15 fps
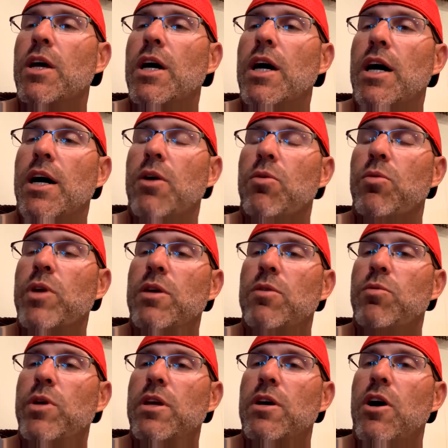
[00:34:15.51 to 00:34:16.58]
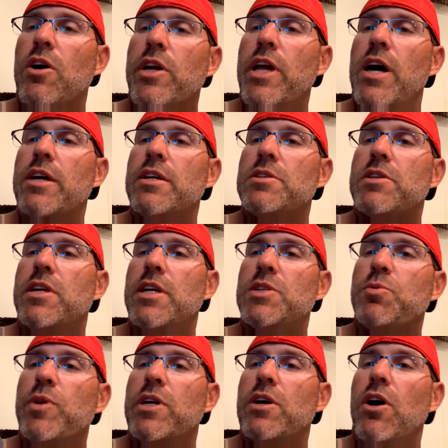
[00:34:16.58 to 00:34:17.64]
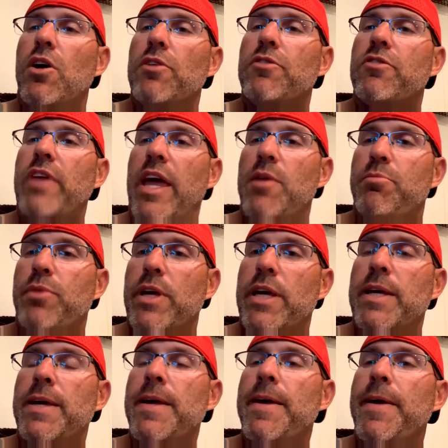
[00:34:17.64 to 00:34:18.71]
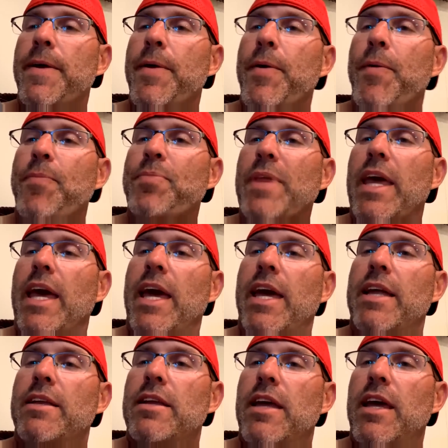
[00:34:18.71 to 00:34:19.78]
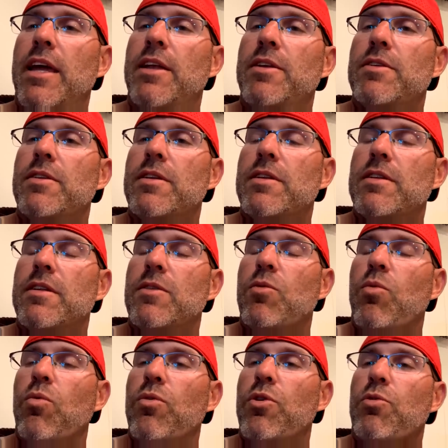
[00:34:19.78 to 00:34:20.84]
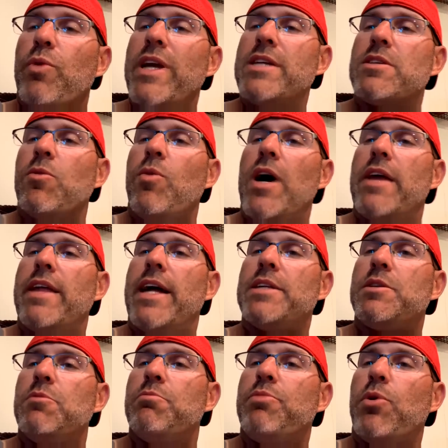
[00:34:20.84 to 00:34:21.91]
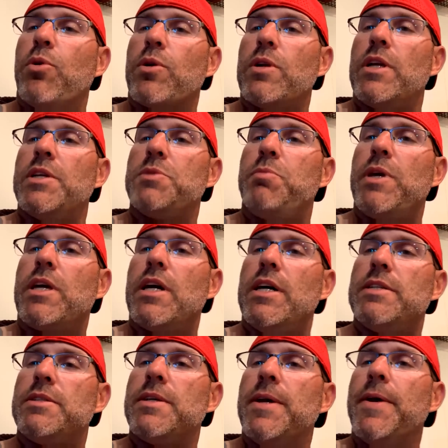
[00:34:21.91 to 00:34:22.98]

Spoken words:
Our youngest kids we called sampling, and the reason why that's important is because